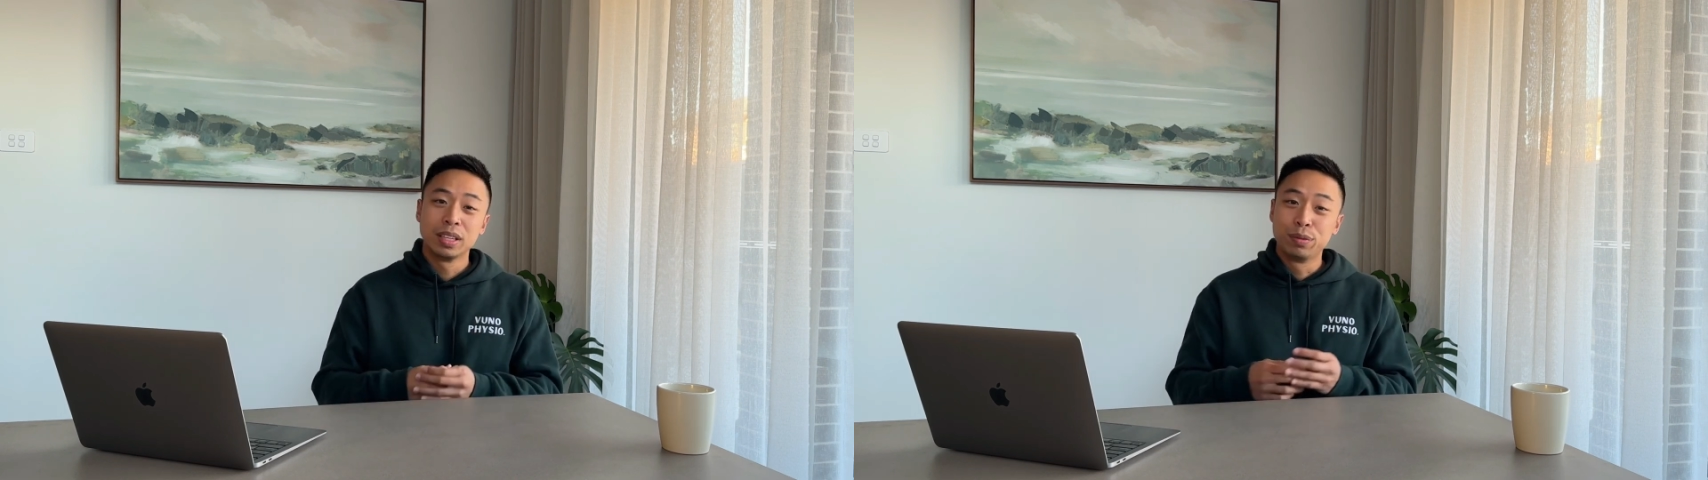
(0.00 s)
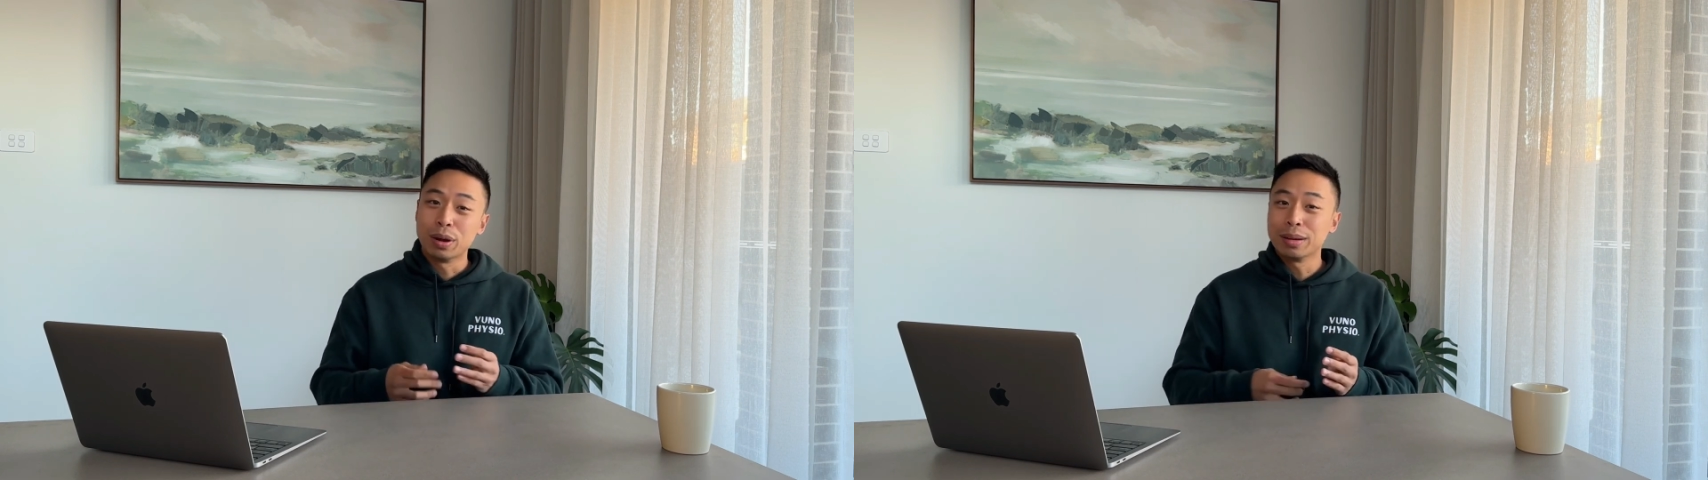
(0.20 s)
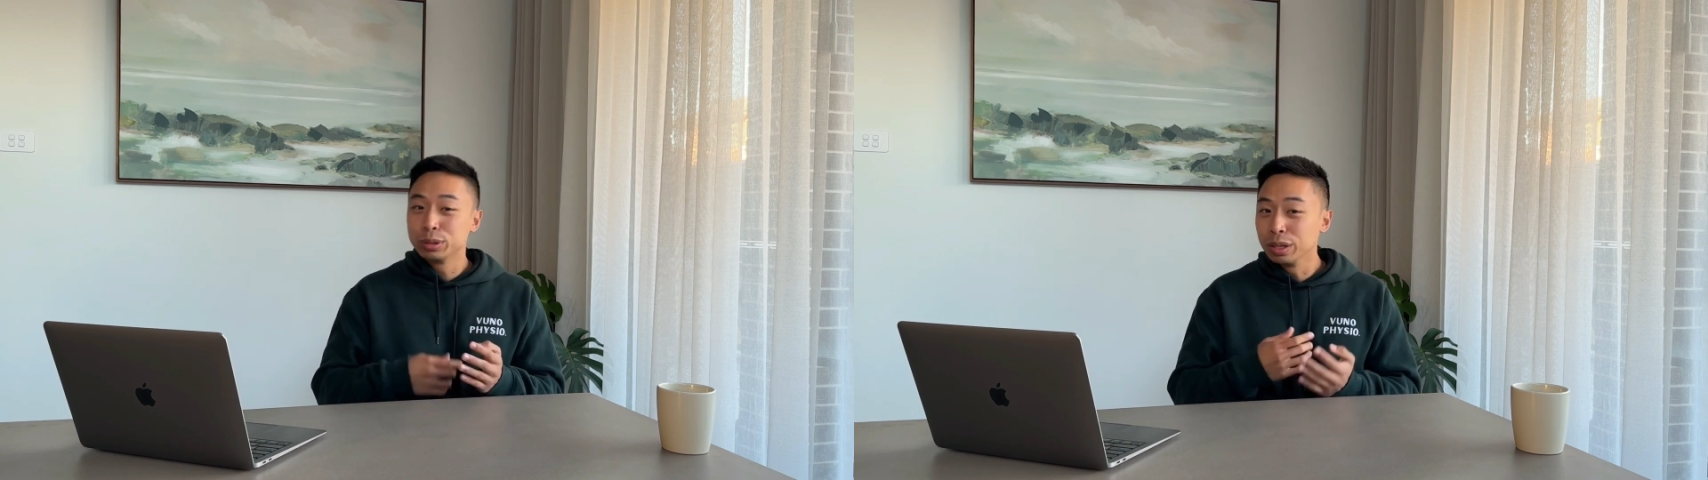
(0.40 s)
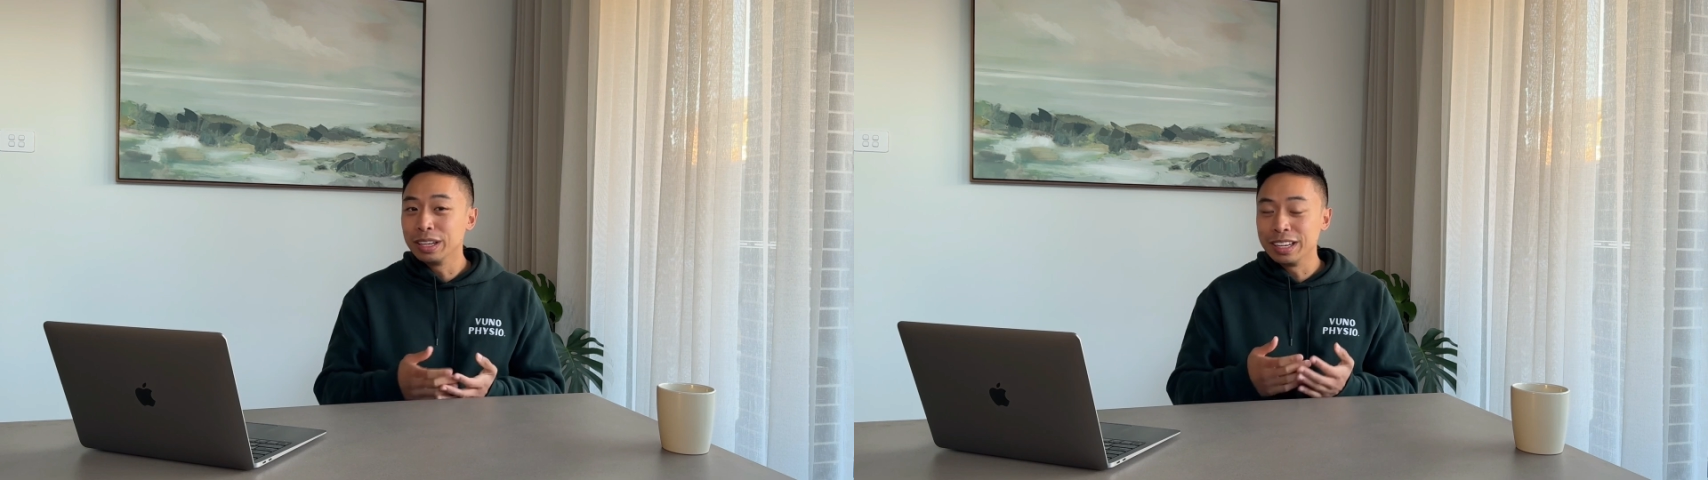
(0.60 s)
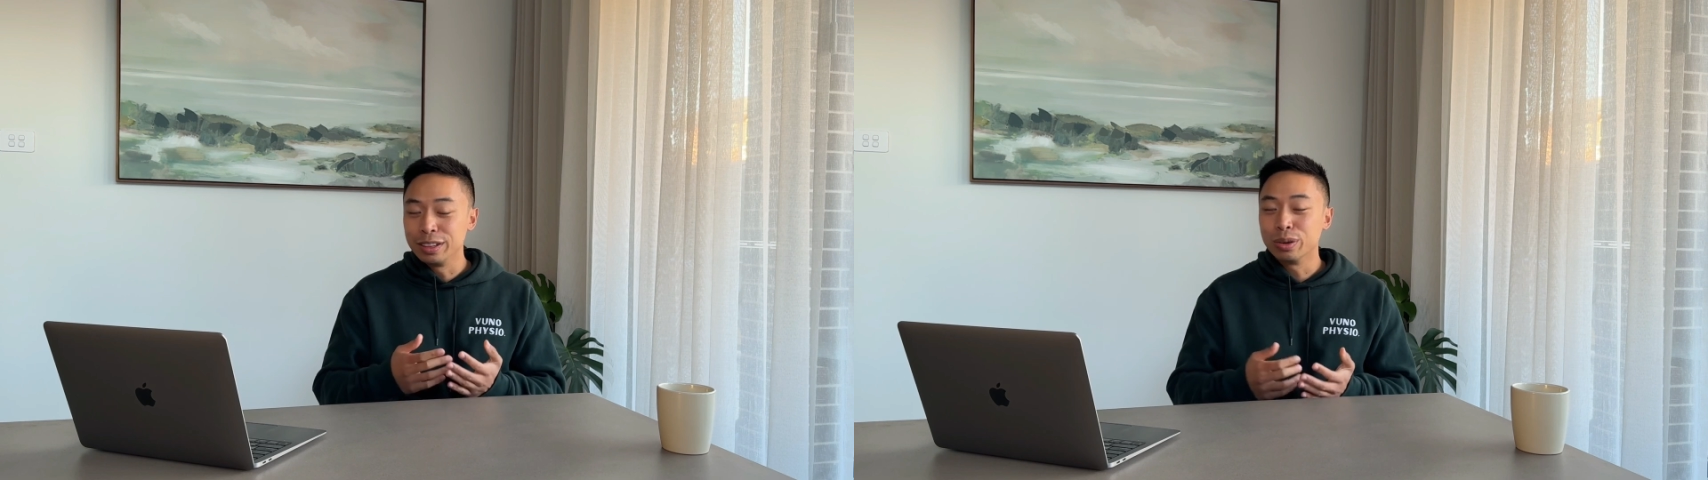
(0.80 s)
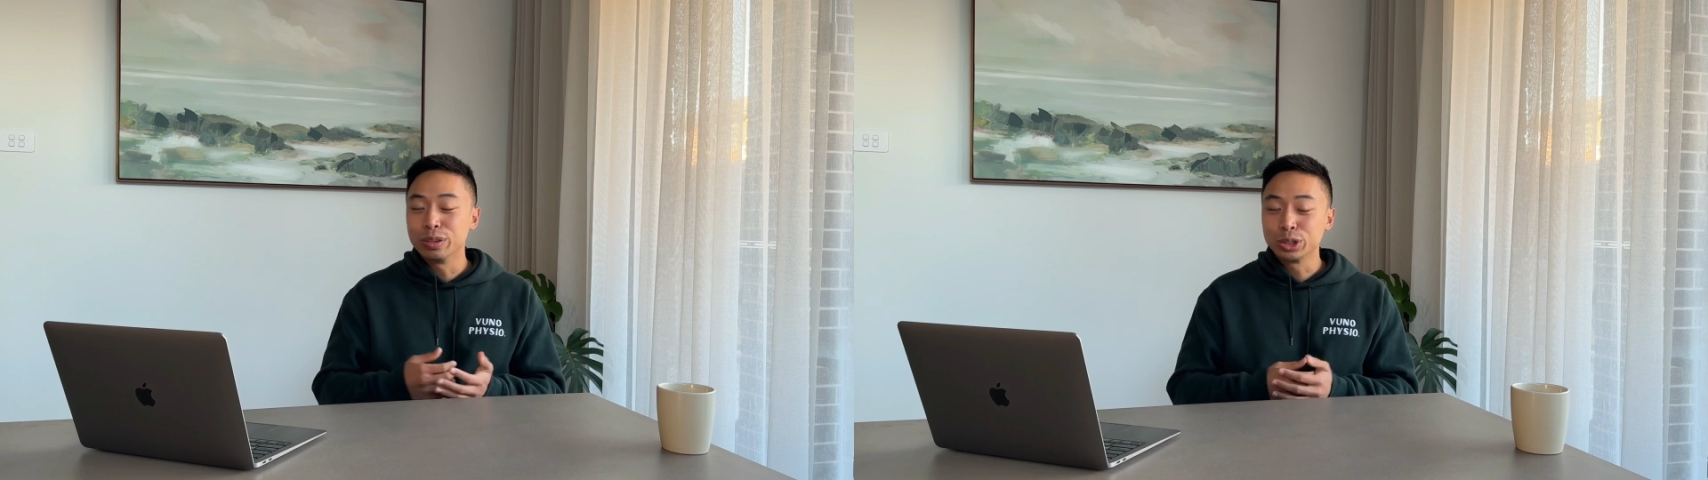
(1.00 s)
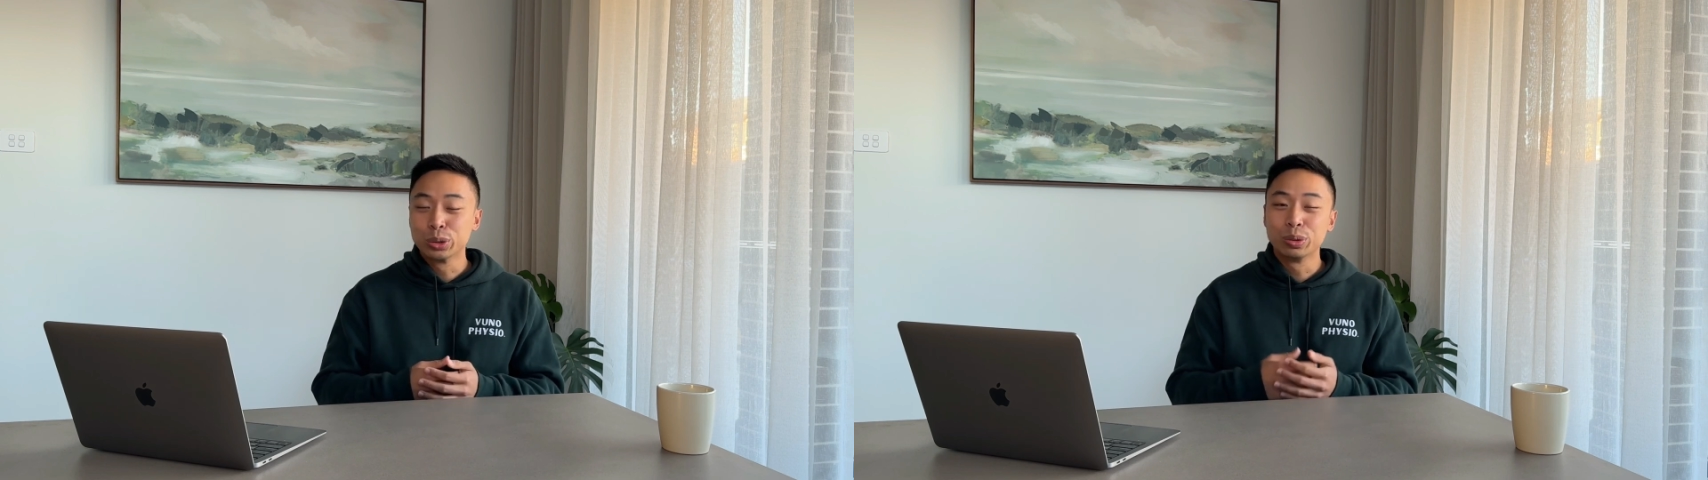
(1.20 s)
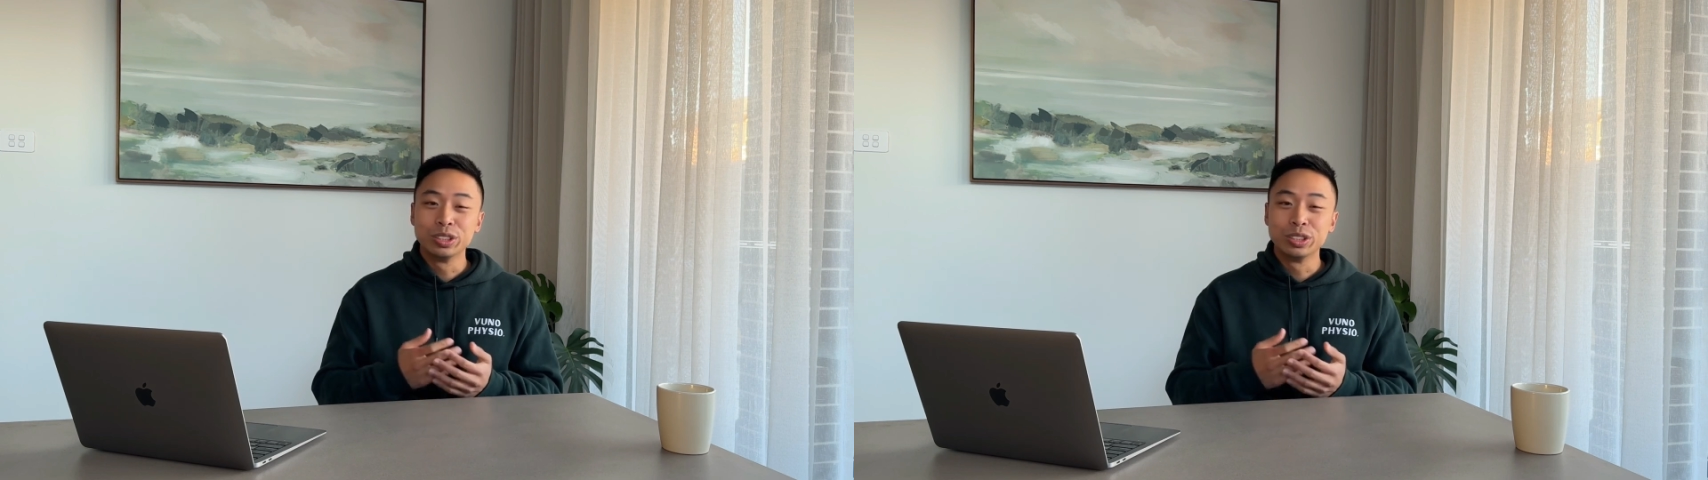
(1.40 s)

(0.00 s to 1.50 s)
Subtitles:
If you're absolutely not sure,